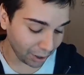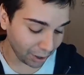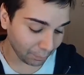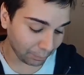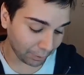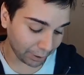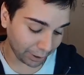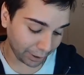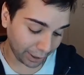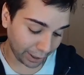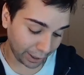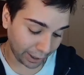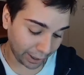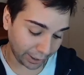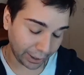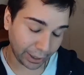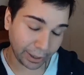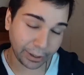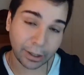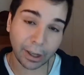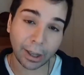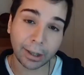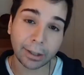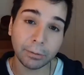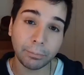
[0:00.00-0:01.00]
but
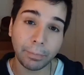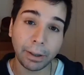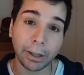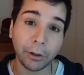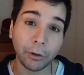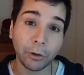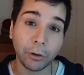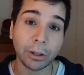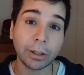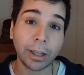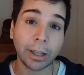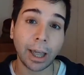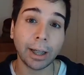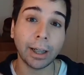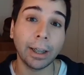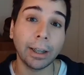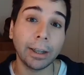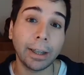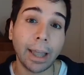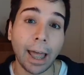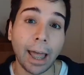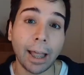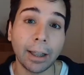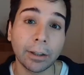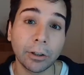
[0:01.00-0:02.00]
it does make you second
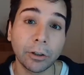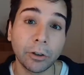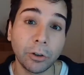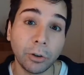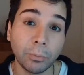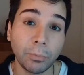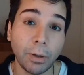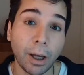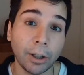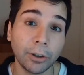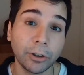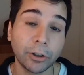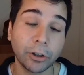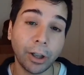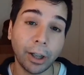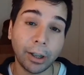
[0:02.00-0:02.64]
guess too much.